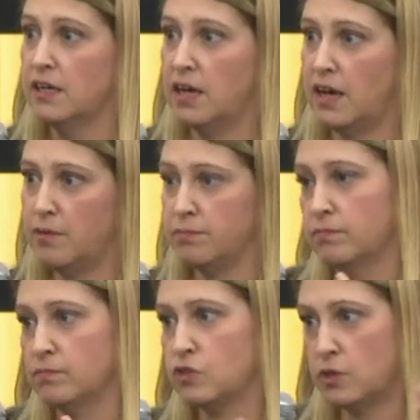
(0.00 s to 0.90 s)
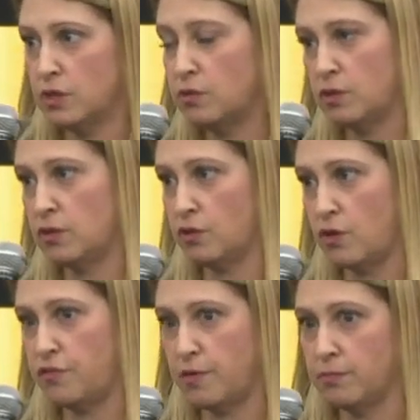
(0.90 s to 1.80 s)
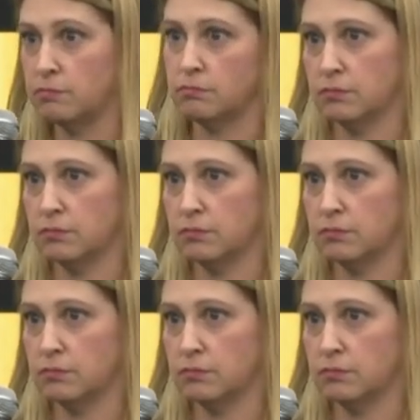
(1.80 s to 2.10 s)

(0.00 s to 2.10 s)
Um, so it, it'll go from